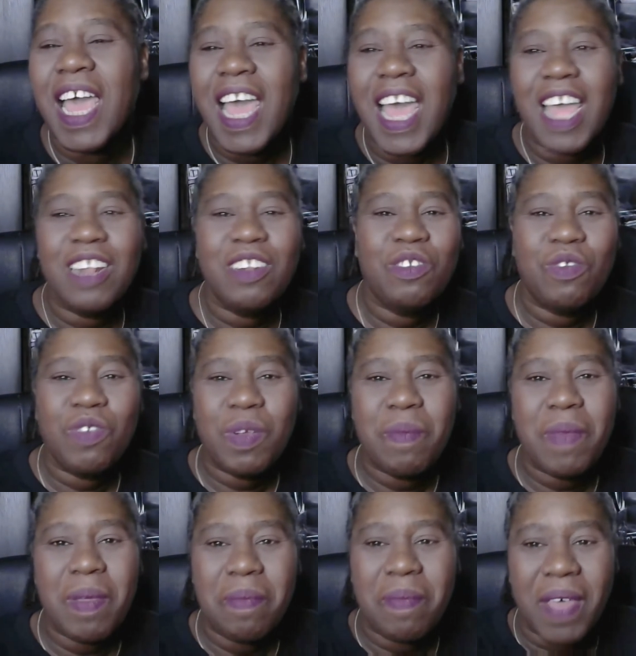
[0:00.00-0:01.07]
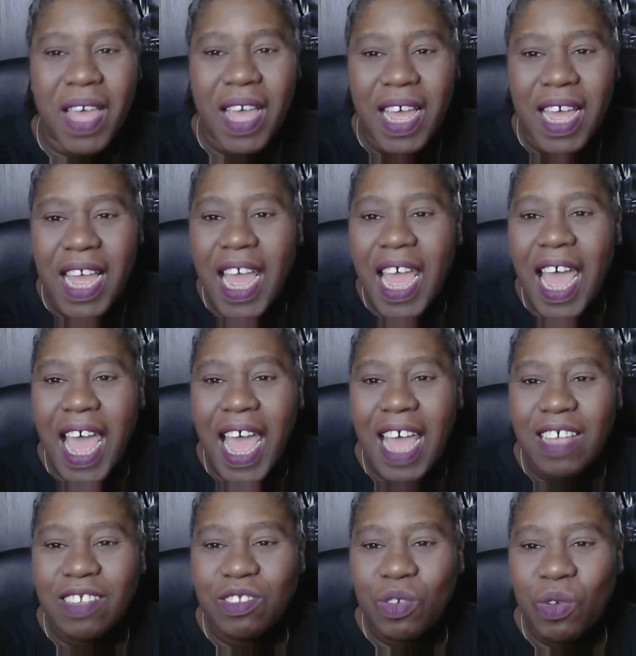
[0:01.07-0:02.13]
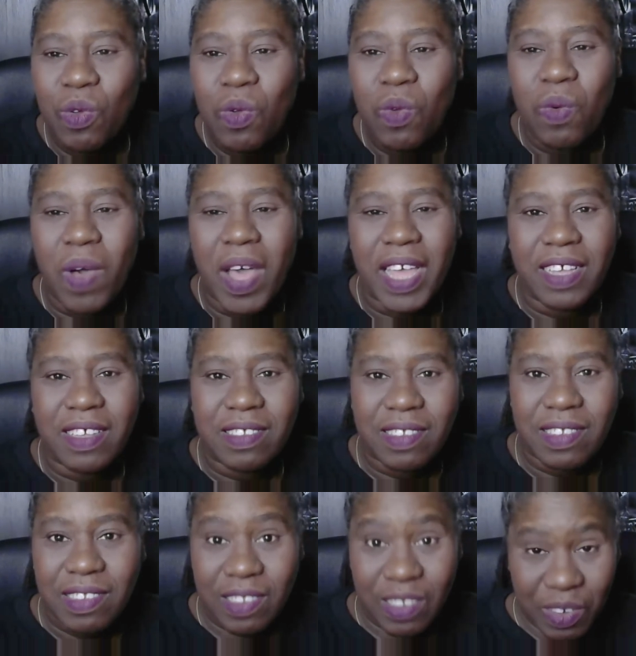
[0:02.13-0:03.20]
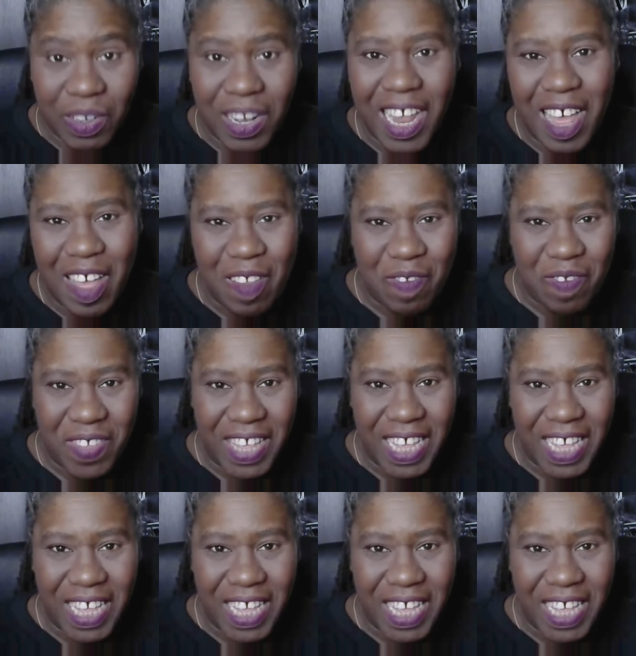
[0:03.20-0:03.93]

And remember, as always, to love,